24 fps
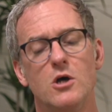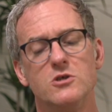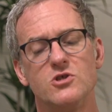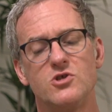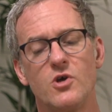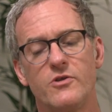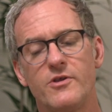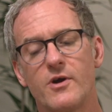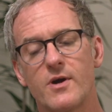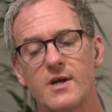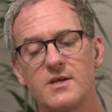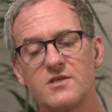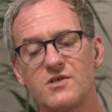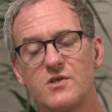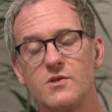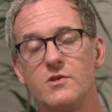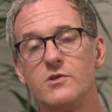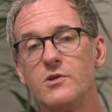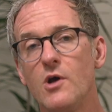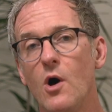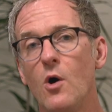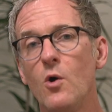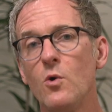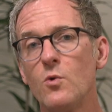So there is
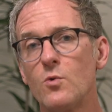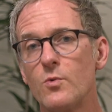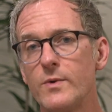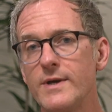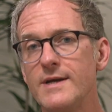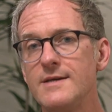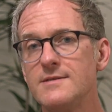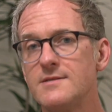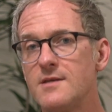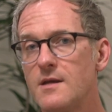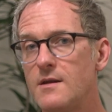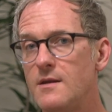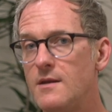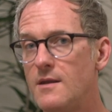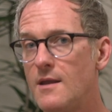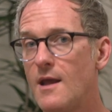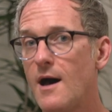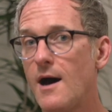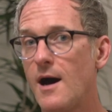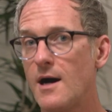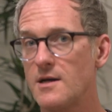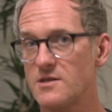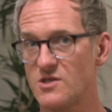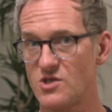no reason
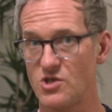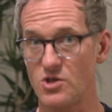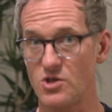not